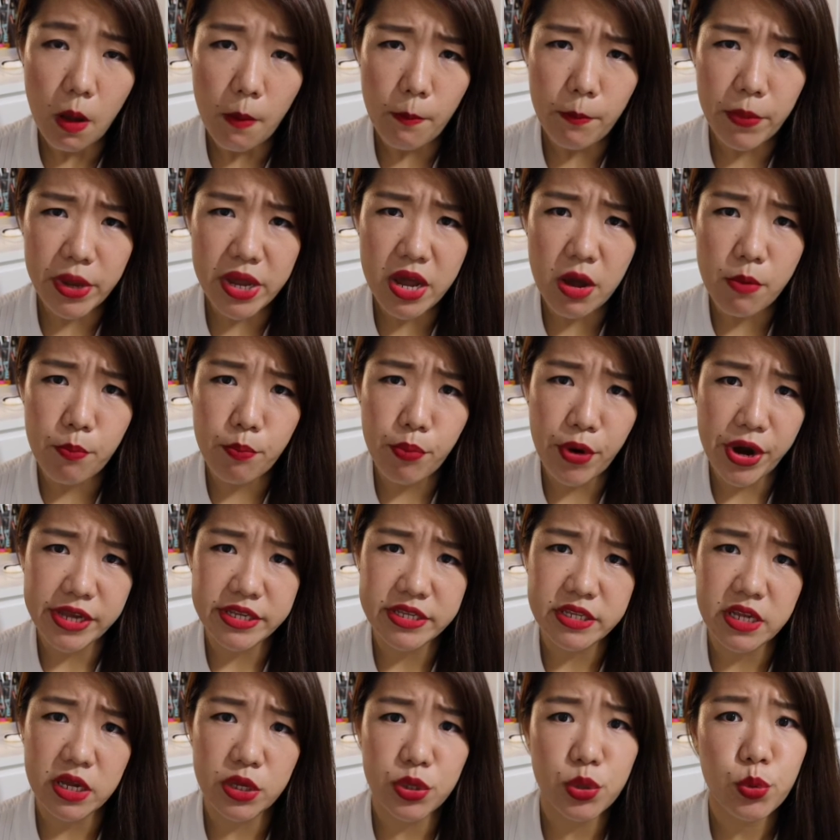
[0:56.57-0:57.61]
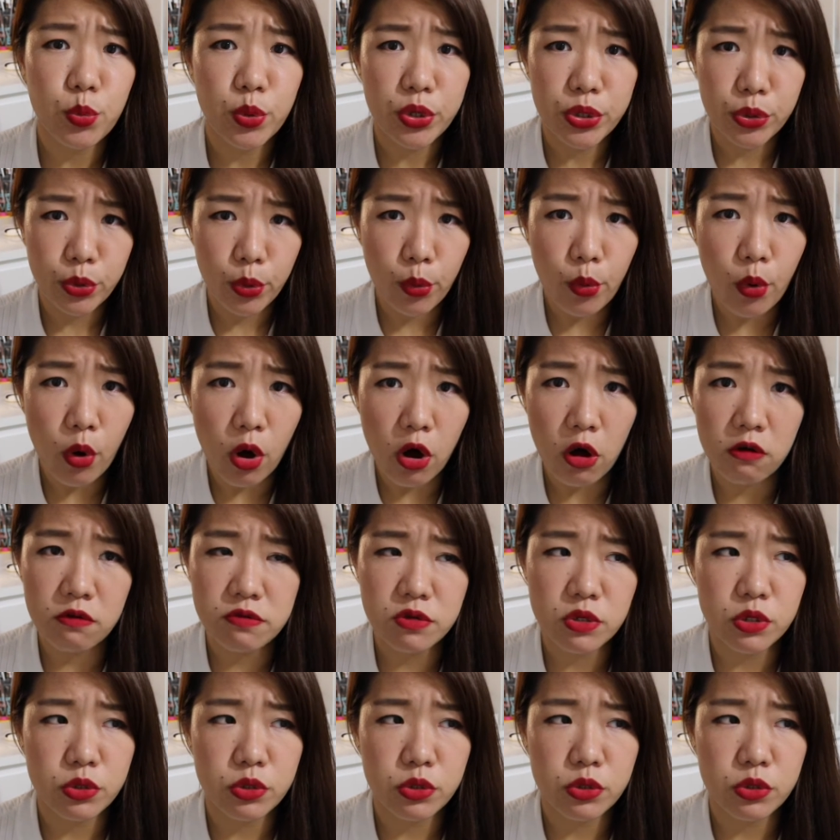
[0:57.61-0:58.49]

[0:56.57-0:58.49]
makeup brands that you will know of,